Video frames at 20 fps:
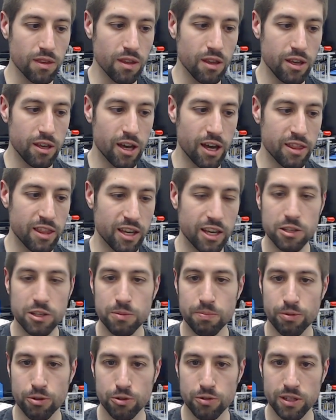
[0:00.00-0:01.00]
I think it's
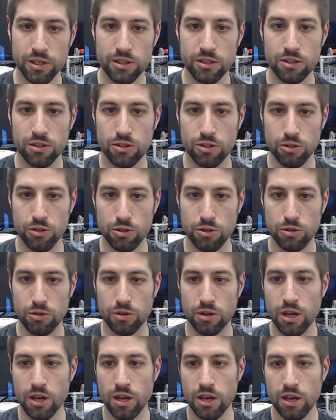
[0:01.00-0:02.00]
prudent
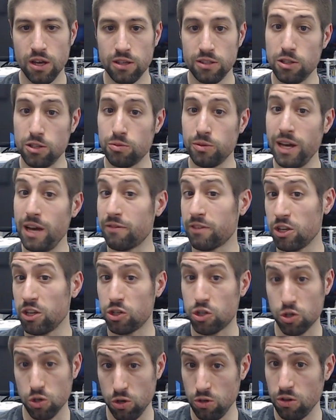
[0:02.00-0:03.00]
to, since we have
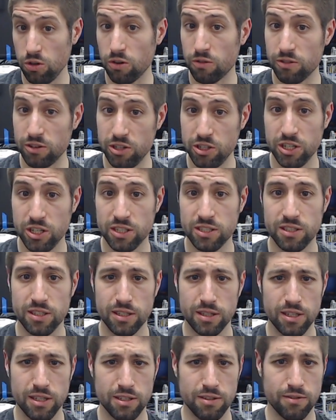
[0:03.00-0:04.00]
control over
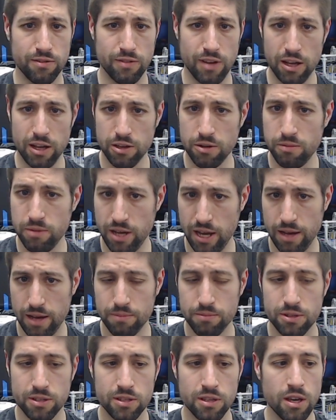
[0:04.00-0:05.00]
adjusting these volume
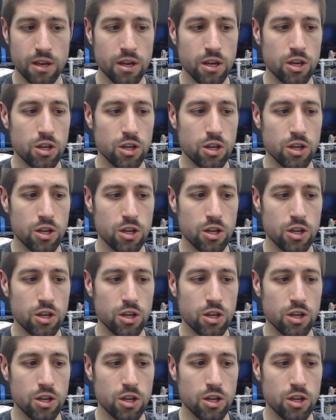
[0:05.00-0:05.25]
knobs,